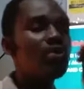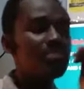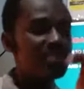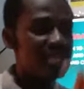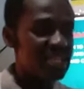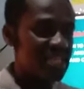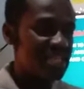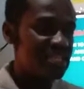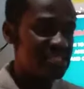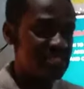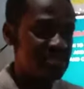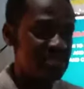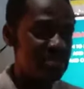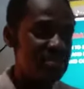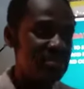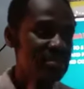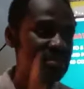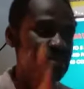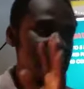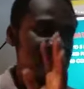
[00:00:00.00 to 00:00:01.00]
communication
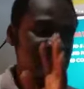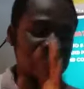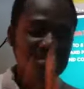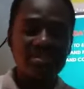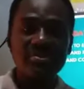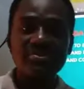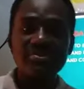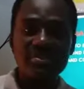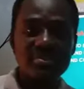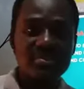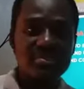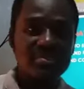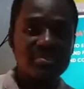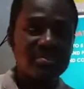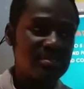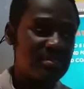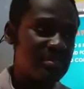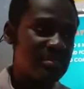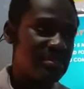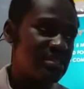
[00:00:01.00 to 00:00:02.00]
skills.
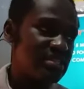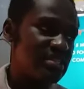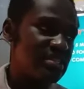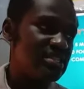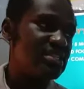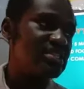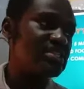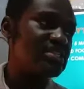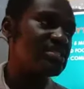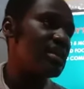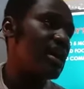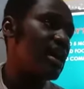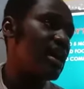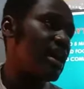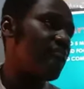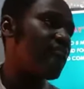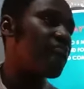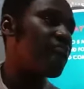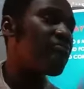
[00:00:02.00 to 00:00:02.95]
These are